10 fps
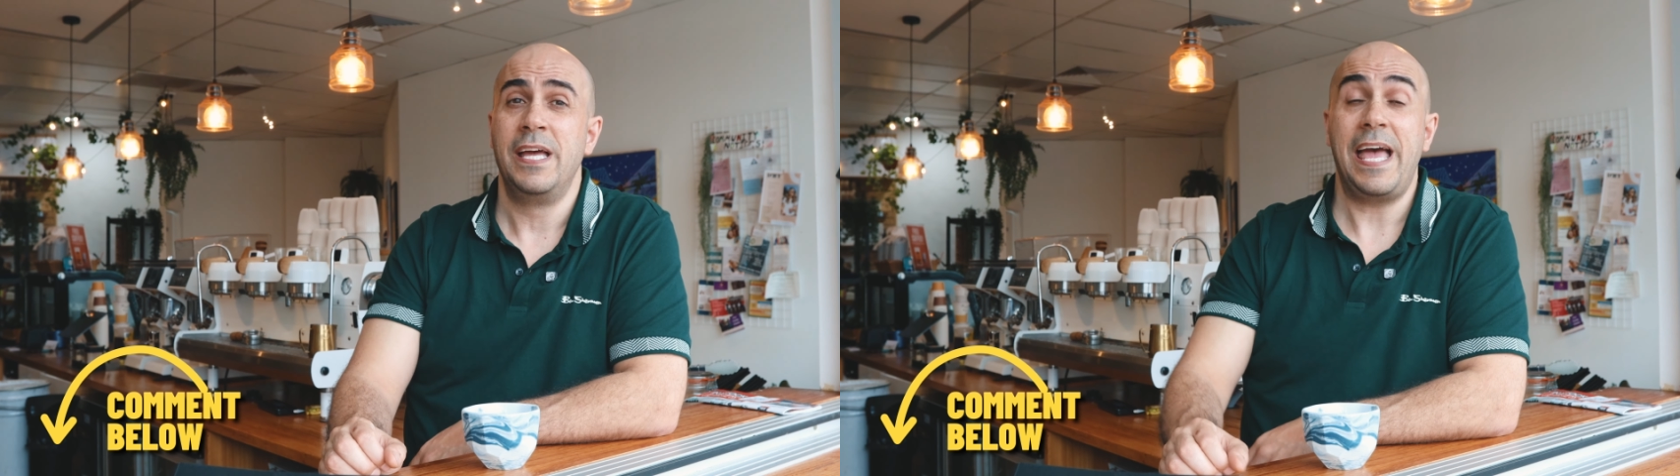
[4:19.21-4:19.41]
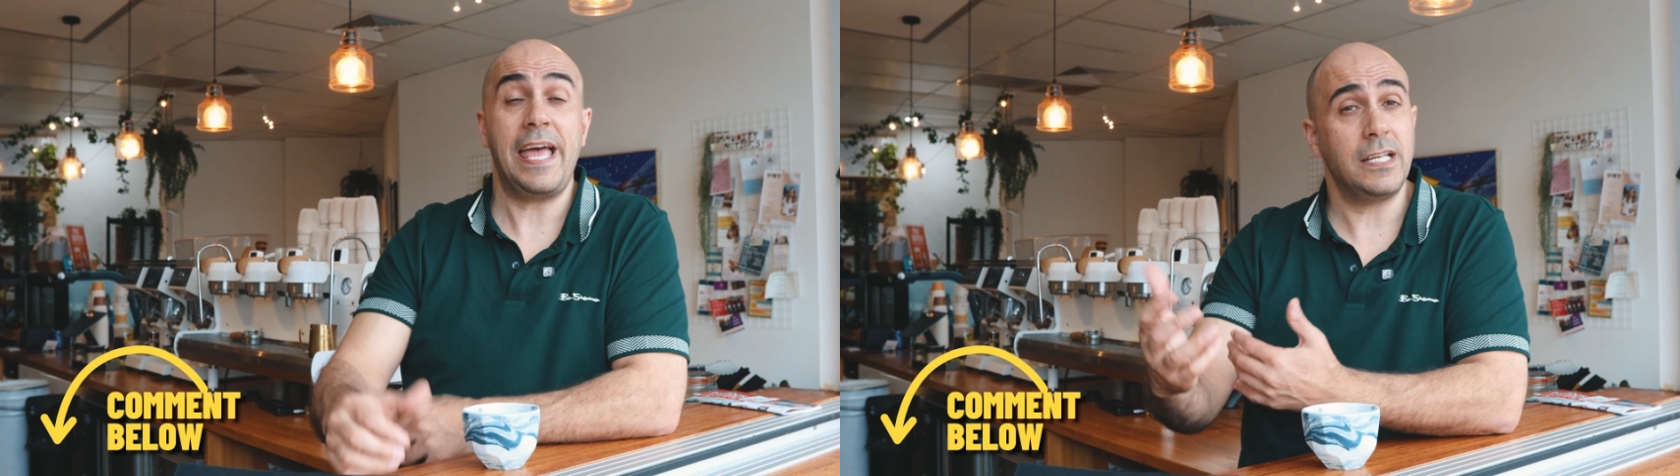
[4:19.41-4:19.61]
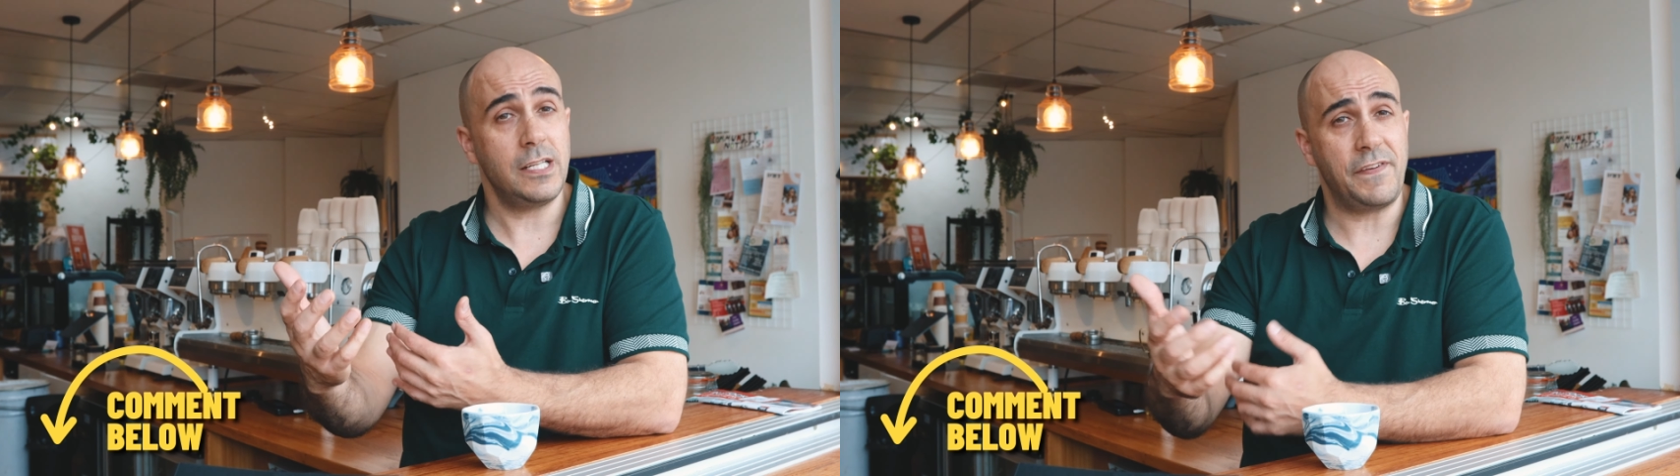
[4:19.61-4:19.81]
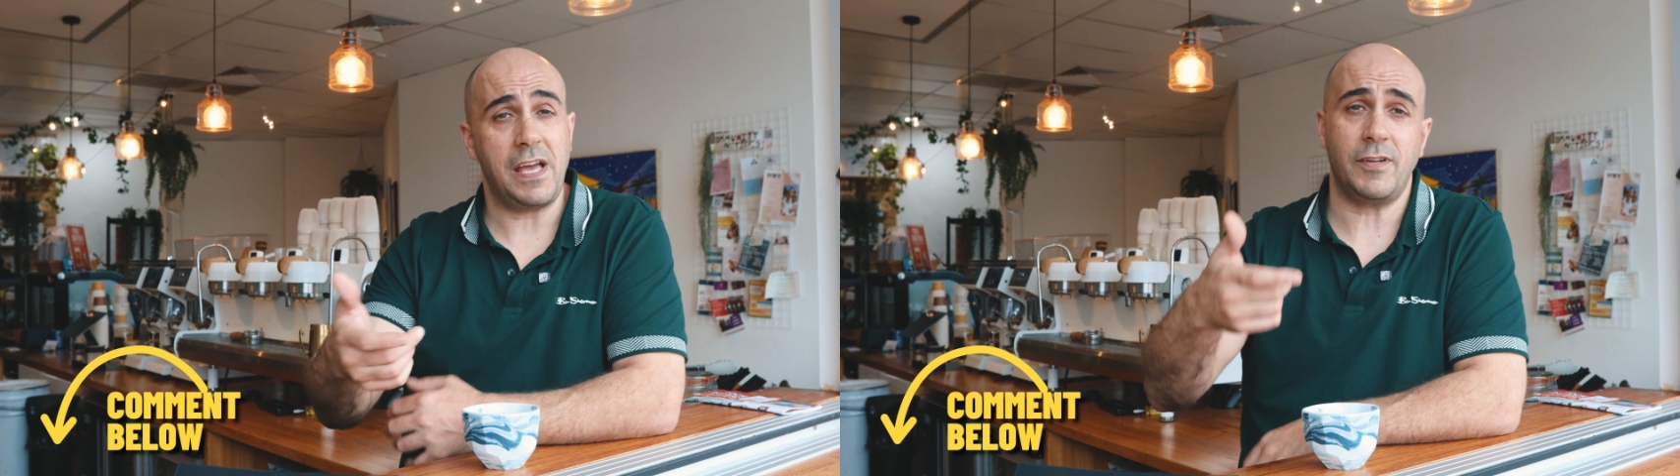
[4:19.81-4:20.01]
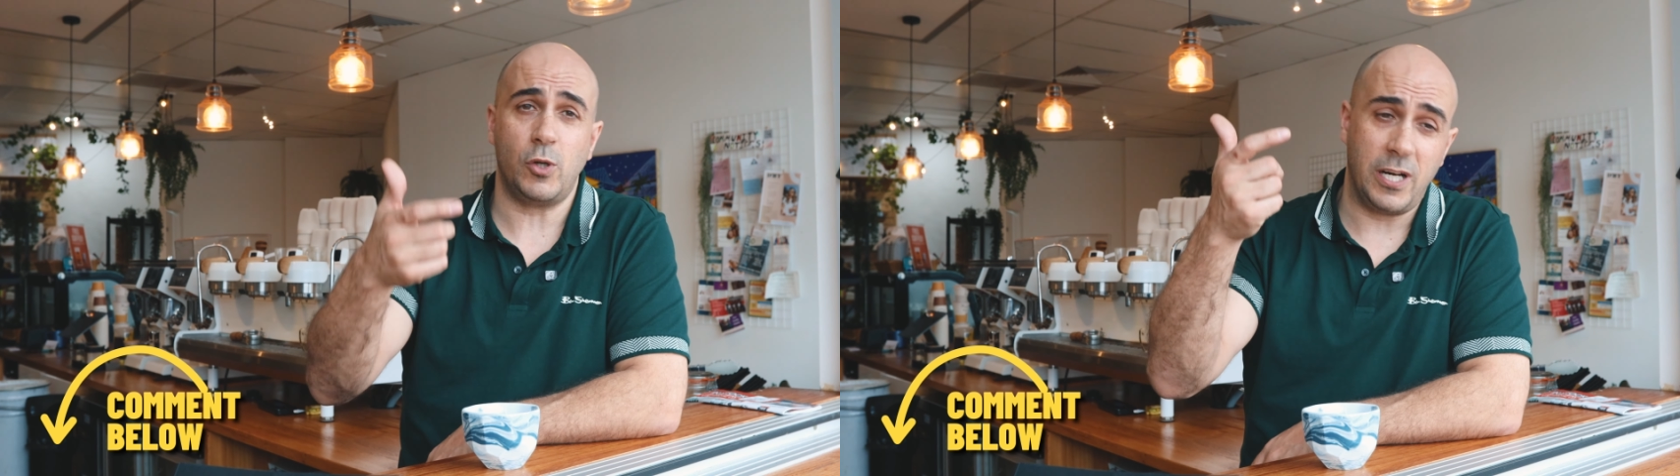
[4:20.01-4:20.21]
And if you
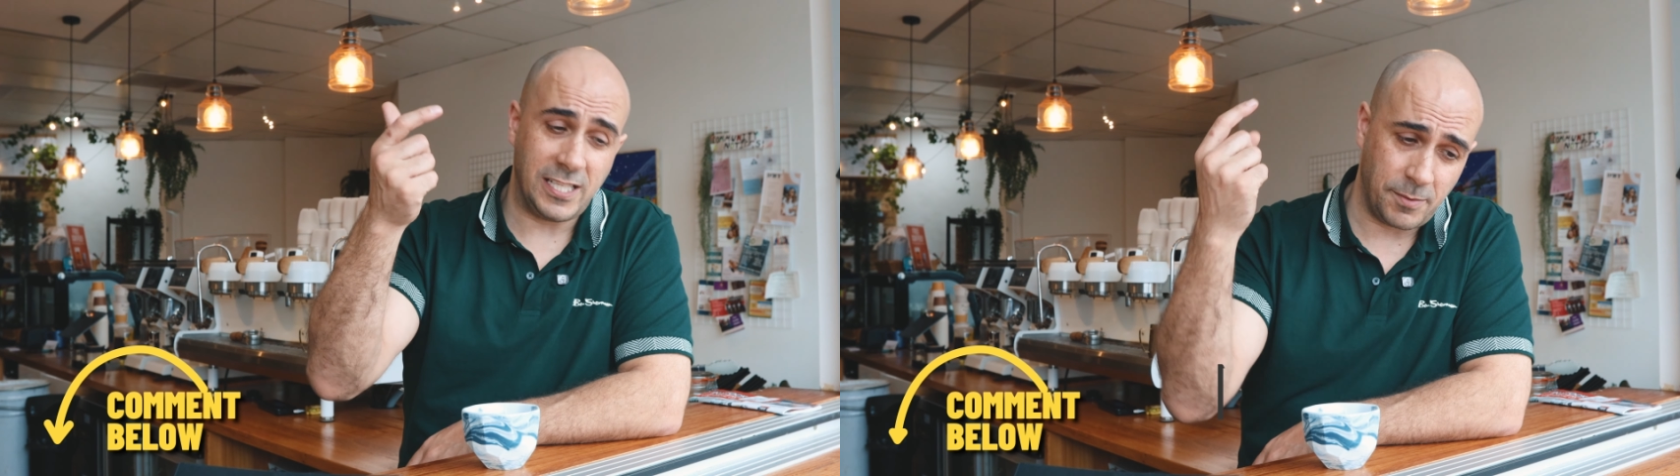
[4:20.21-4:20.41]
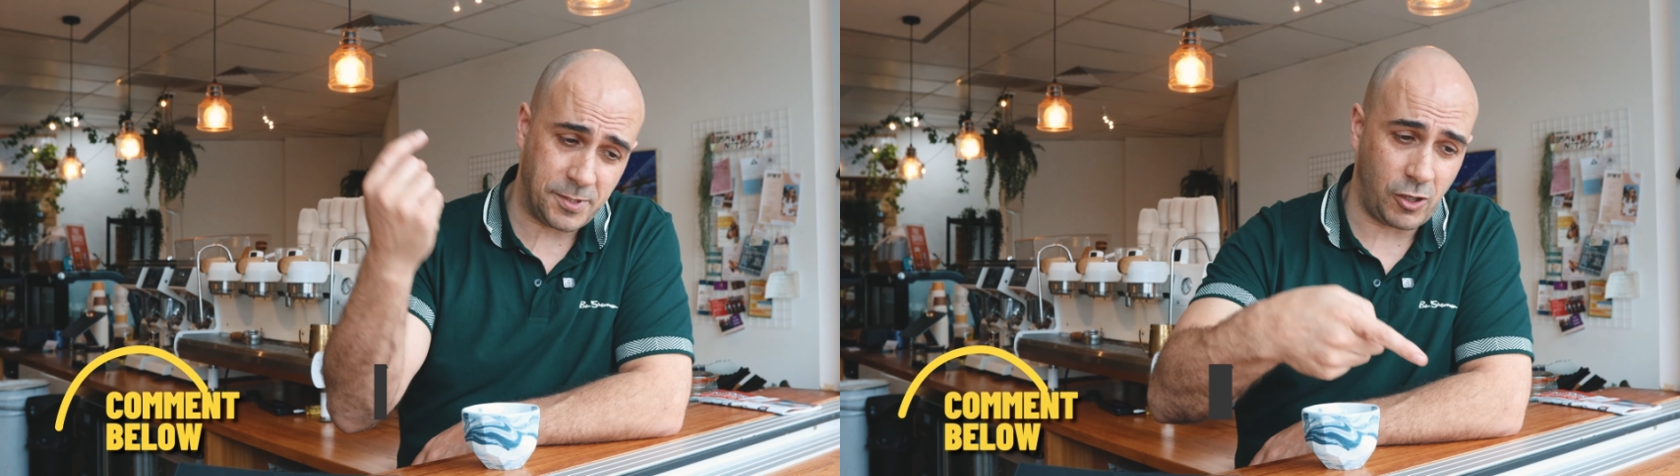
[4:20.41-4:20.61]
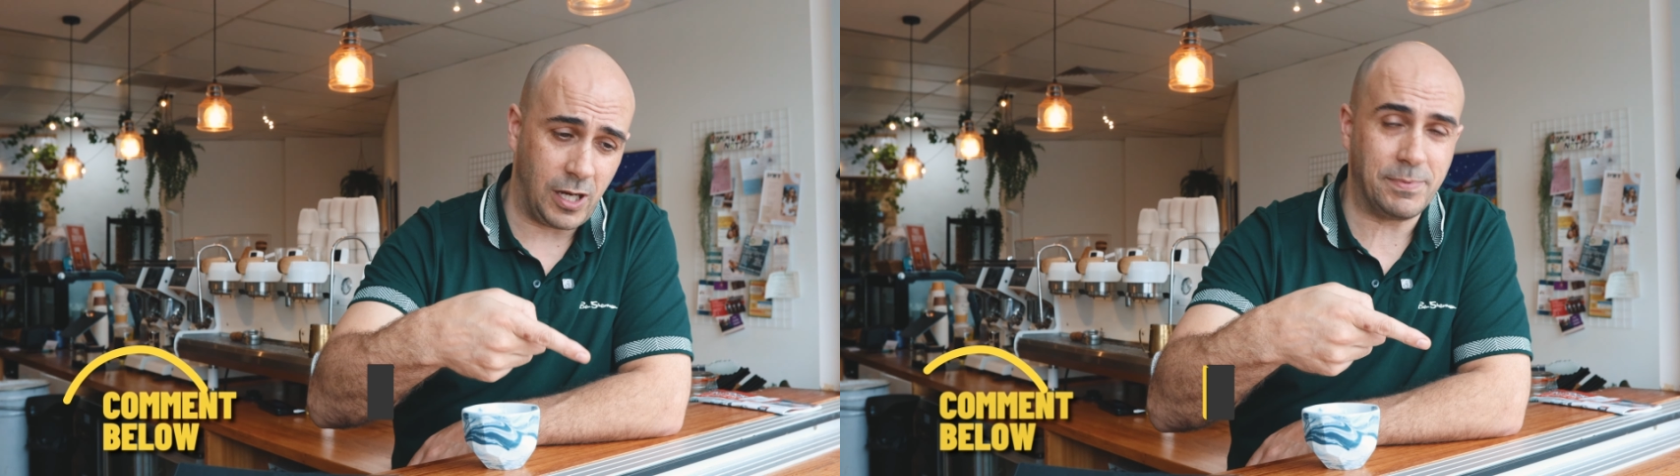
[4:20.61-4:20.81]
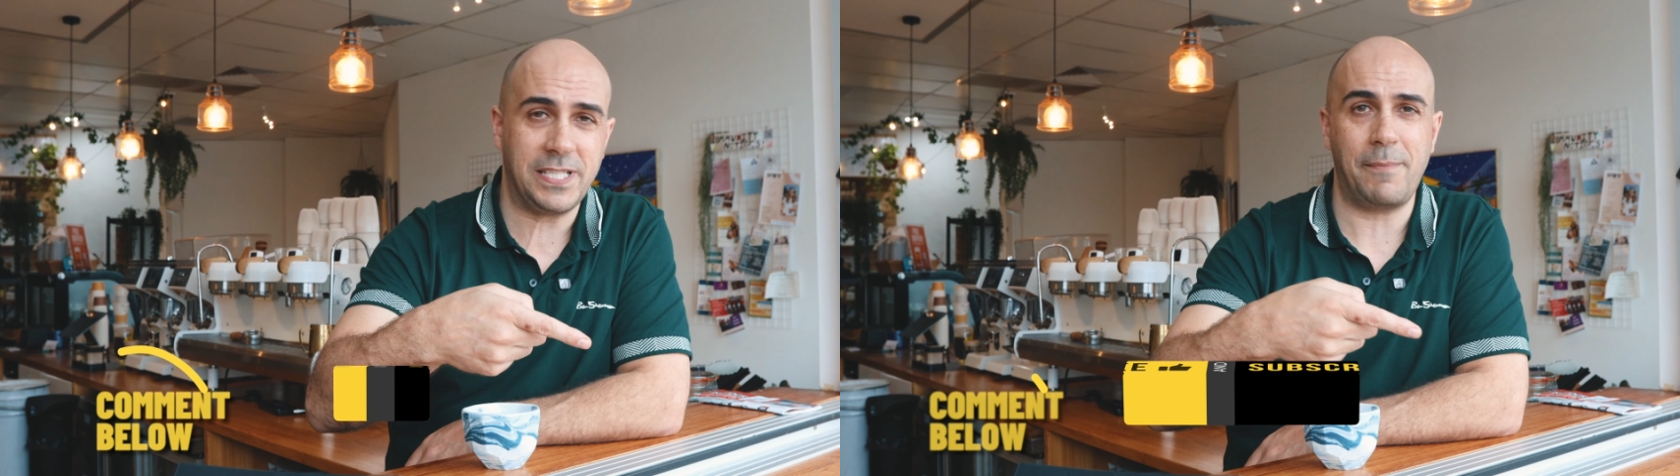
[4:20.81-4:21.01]
haven't already subscribed,